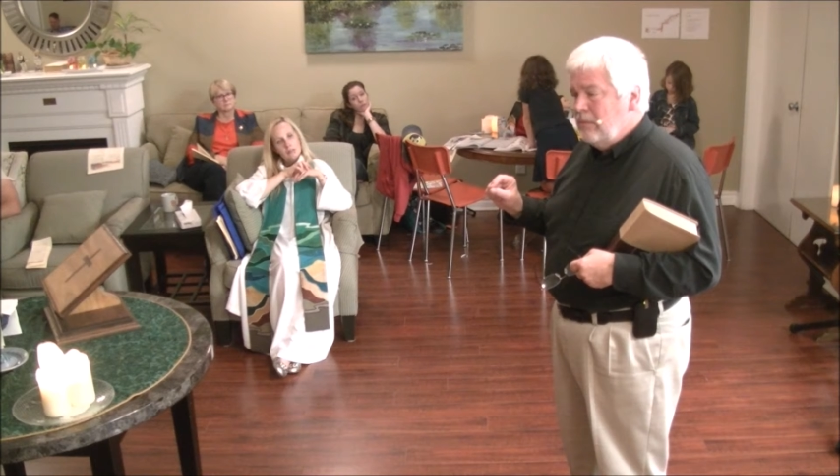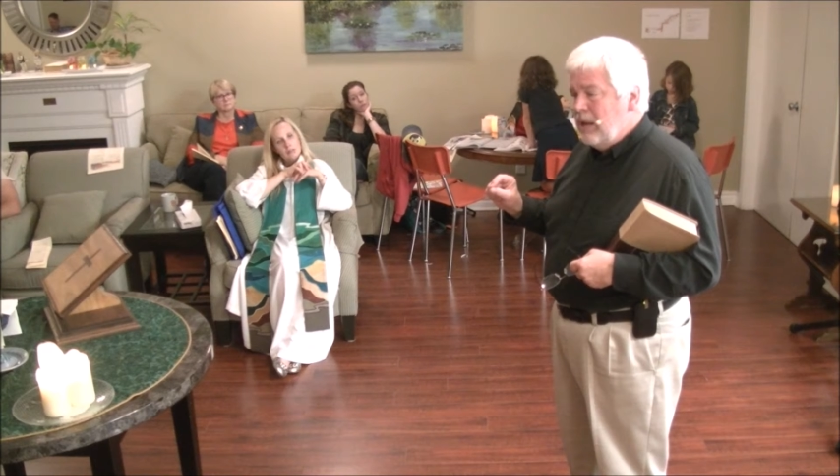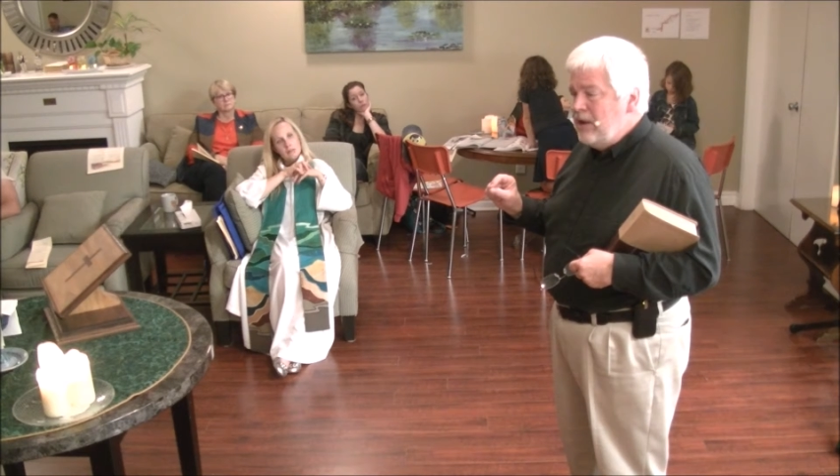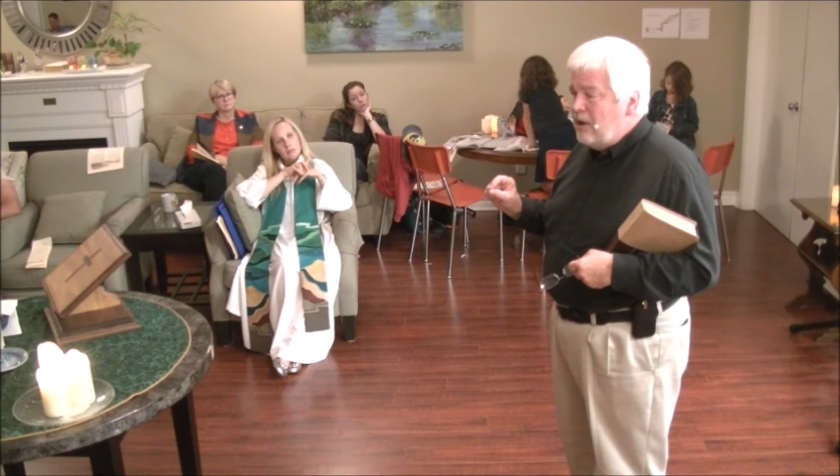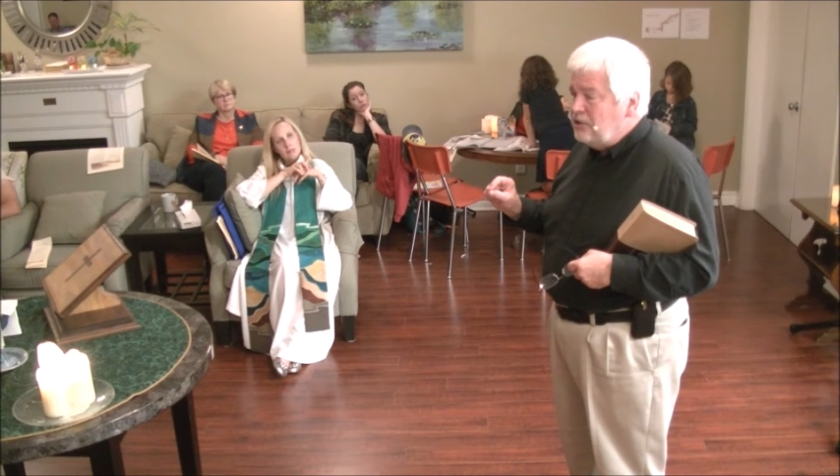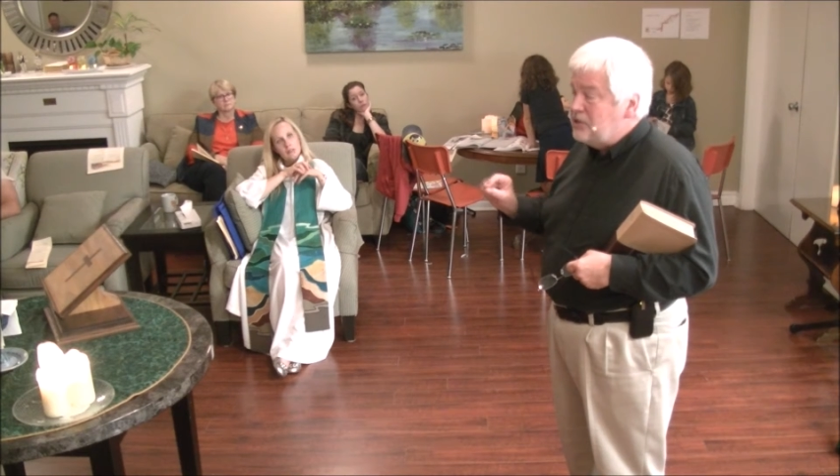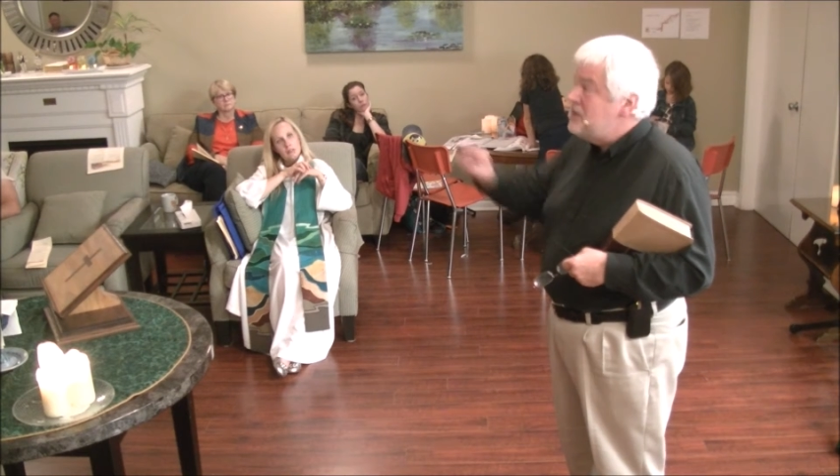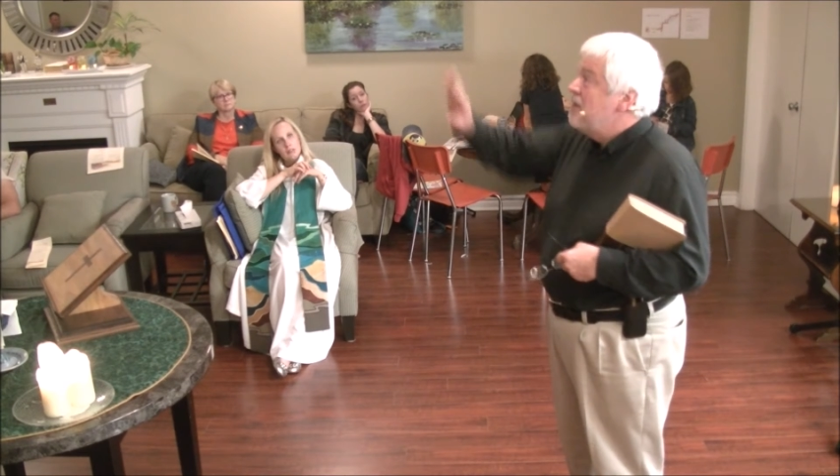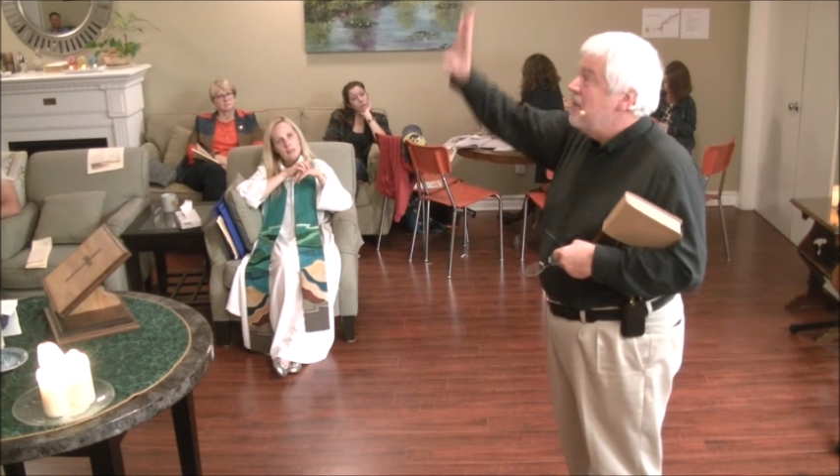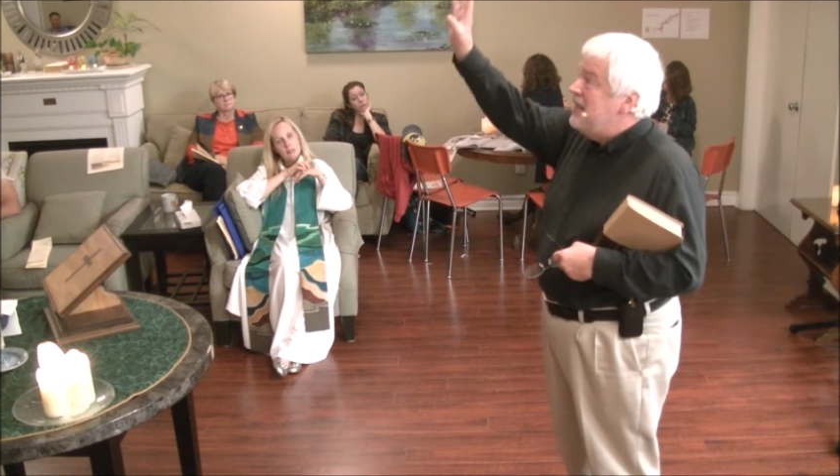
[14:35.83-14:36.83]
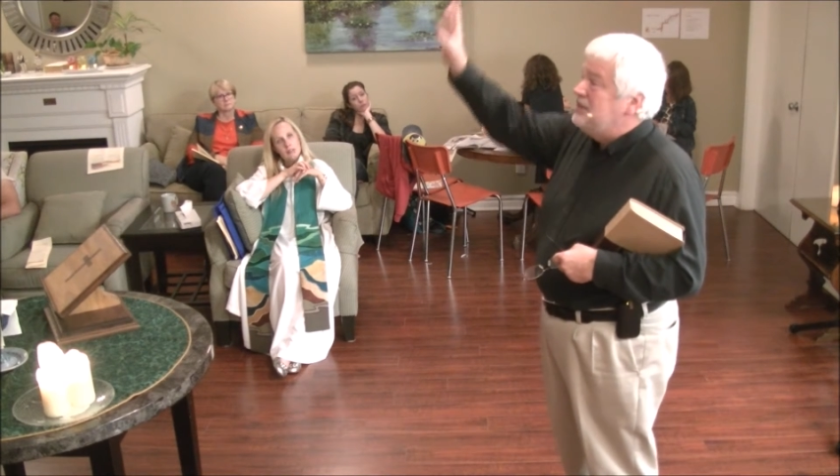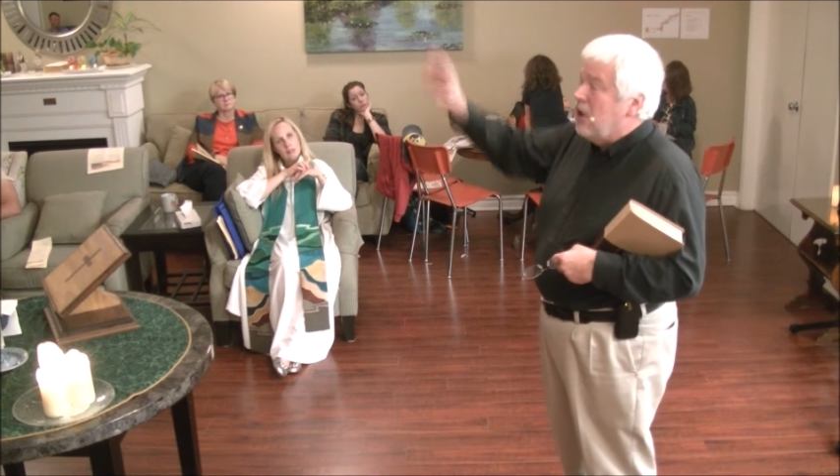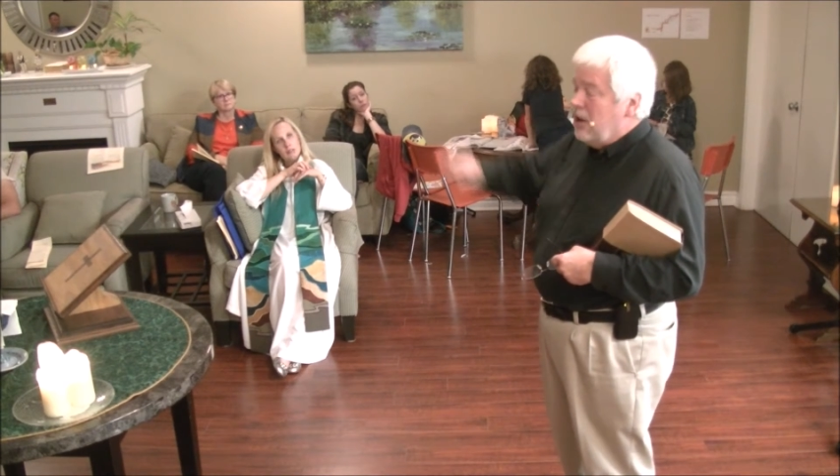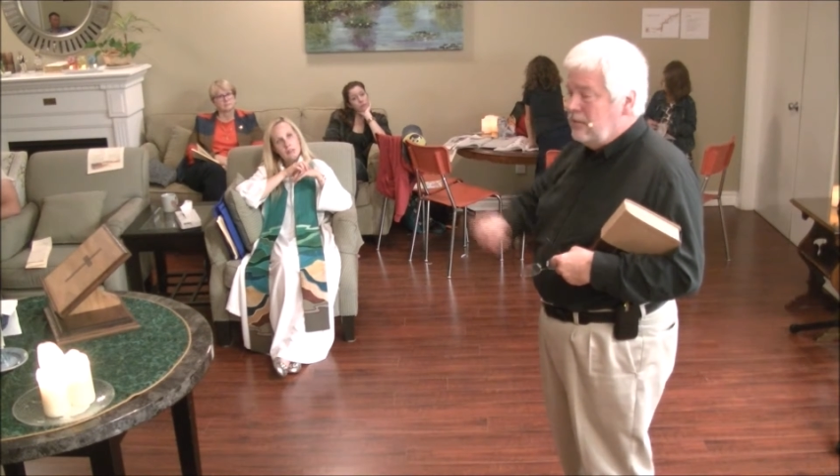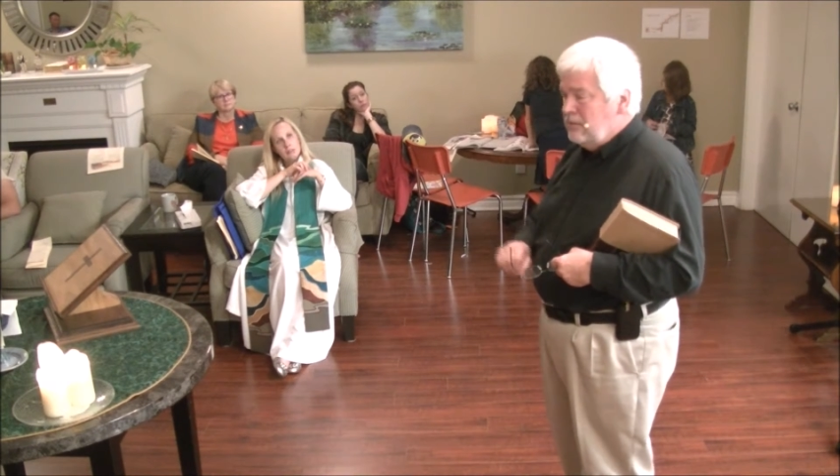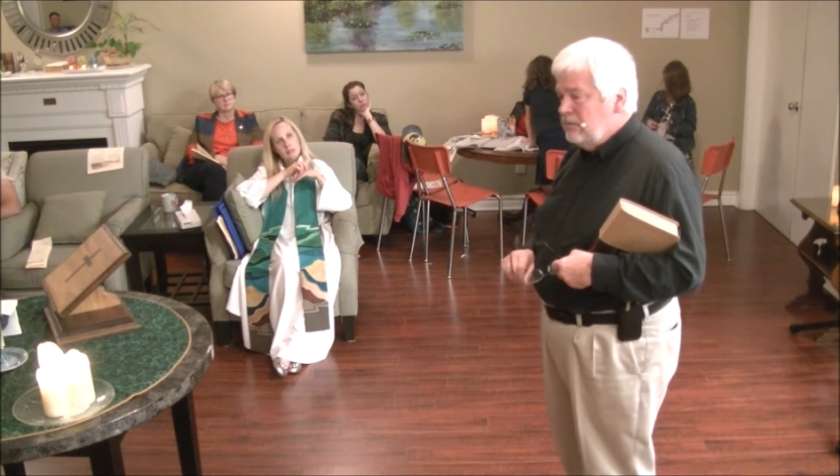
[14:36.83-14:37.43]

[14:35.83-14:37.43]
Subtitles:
And not just, thanks God.